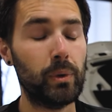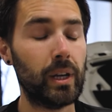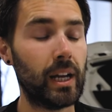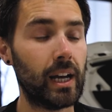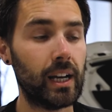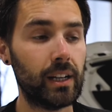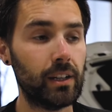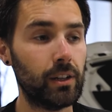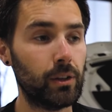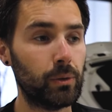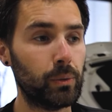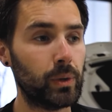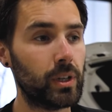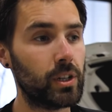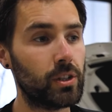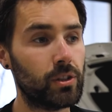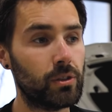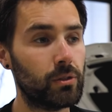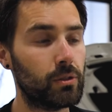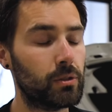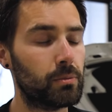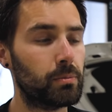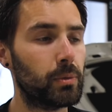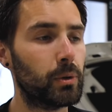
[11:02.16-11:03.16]
We had no
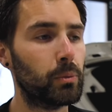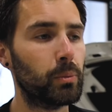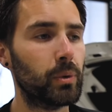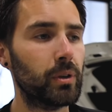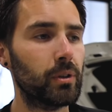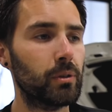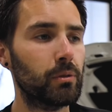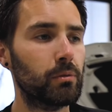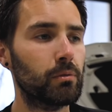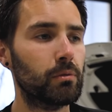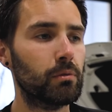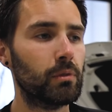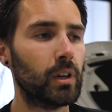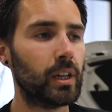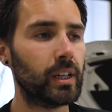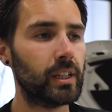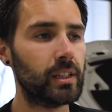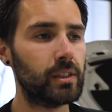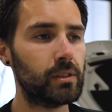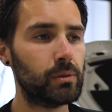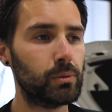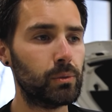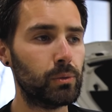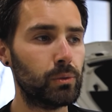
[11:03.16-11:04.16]
issues, but we run
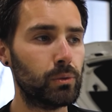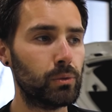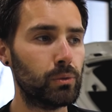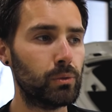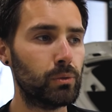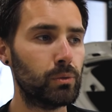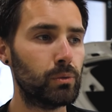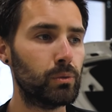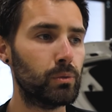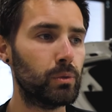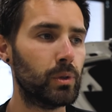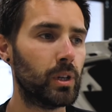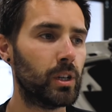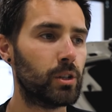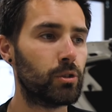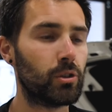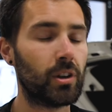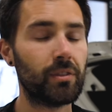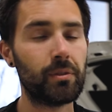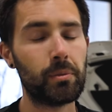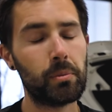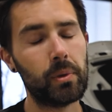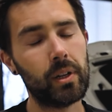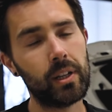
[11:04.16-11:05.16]
into a
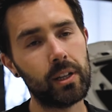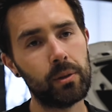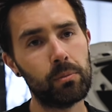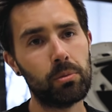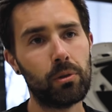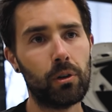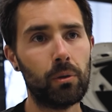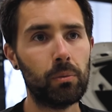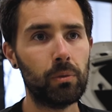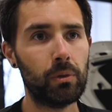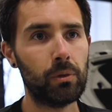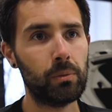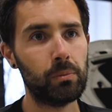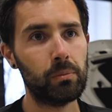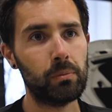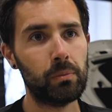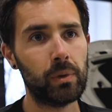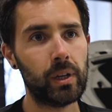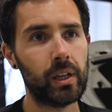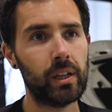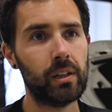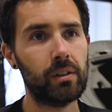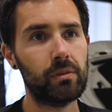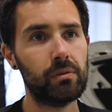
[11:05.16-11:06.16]
drivability
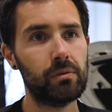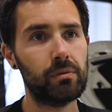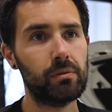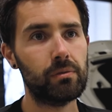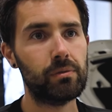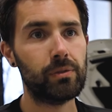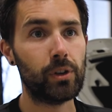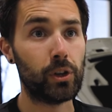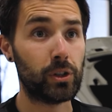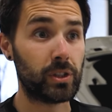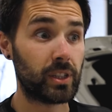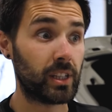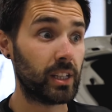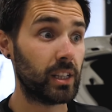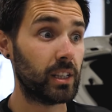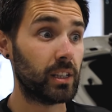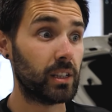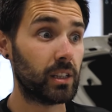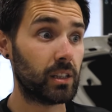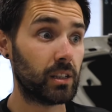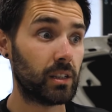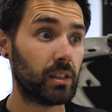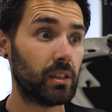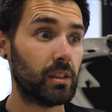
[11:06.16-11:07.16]
problem in first
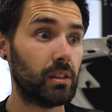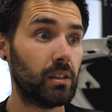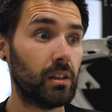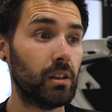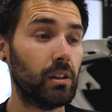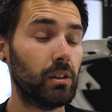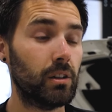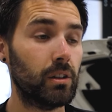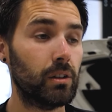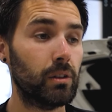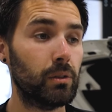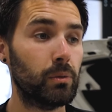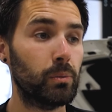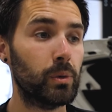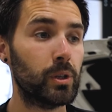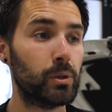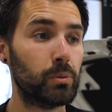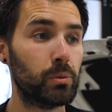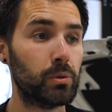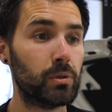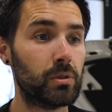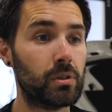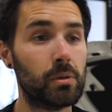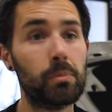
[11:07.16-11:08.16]
gear,
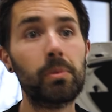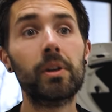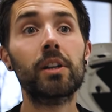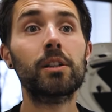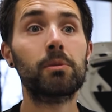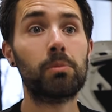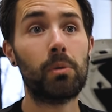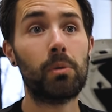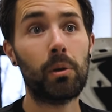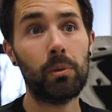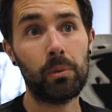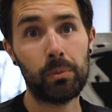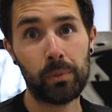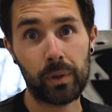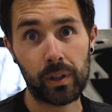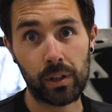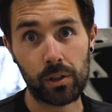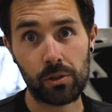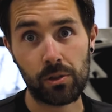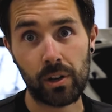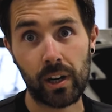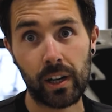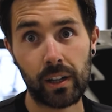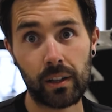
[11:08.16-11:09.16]
which was the biggest problem at the
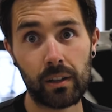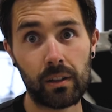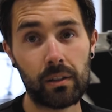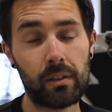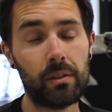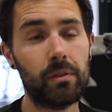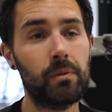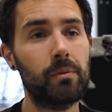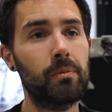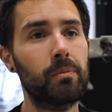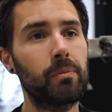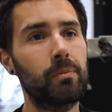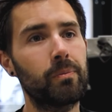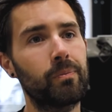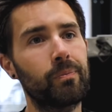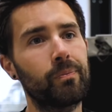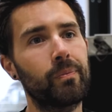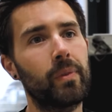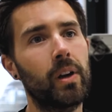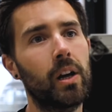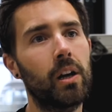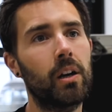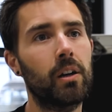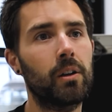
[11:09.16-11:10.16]
track.
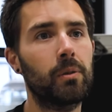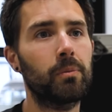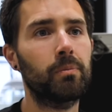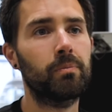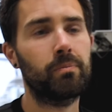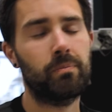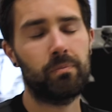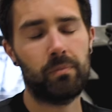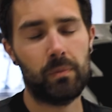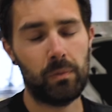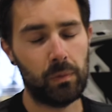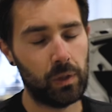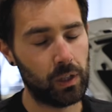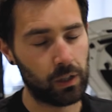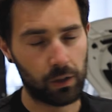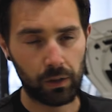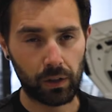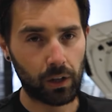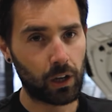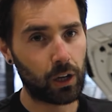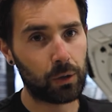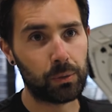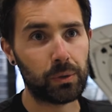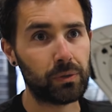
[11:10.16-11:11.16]
You know,
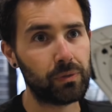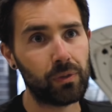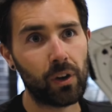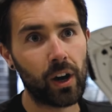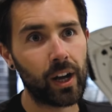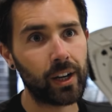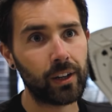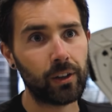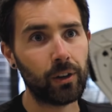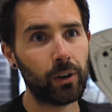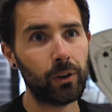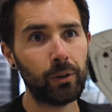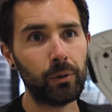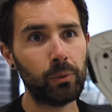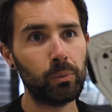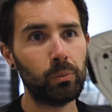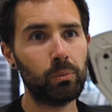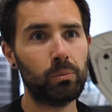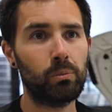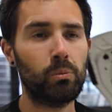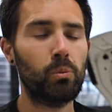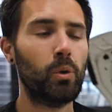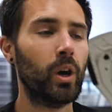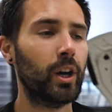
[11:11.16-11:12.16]
the car was fine
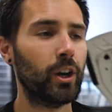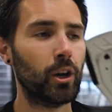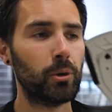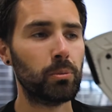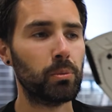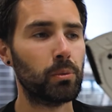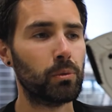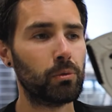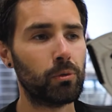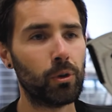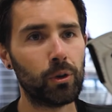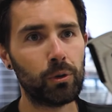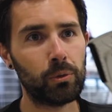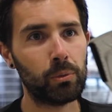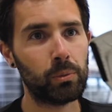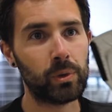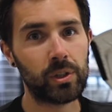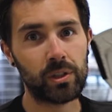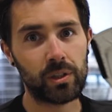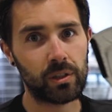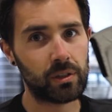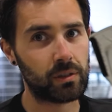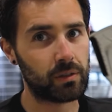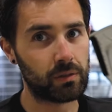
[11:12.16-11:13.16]
going wide open throttle,
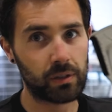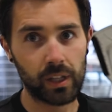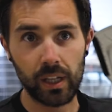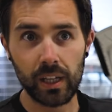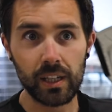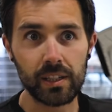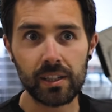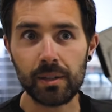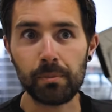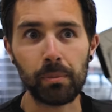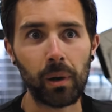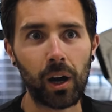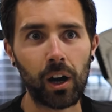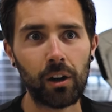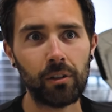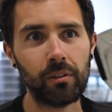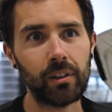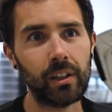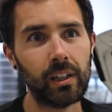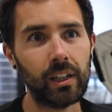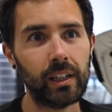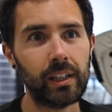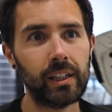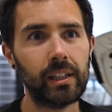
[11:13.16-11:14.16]
which is the easy part
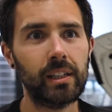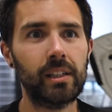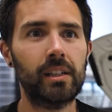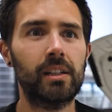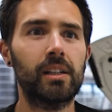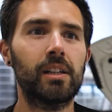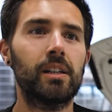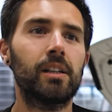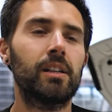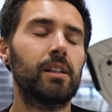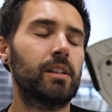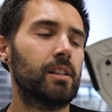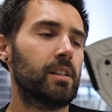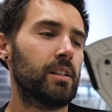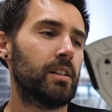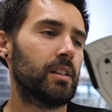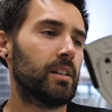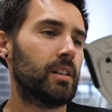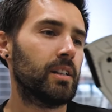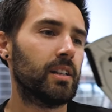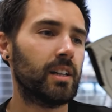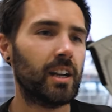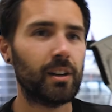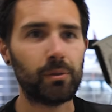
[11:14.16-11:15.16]
really.
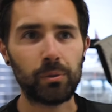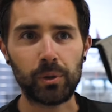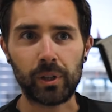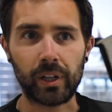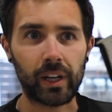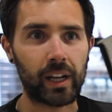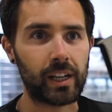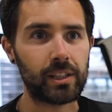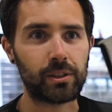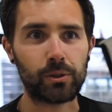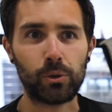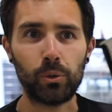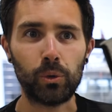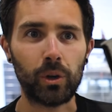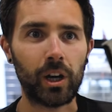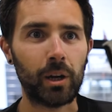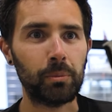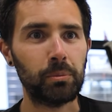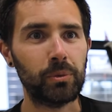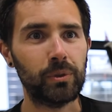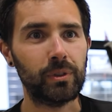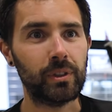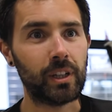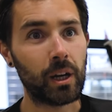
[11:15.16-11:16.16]
Everyone gets caught
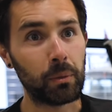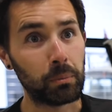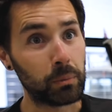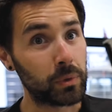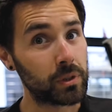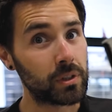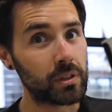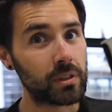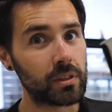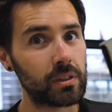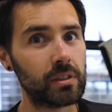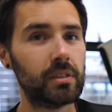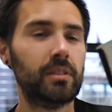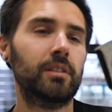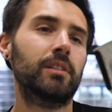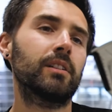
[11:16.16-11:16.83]
up on numbers,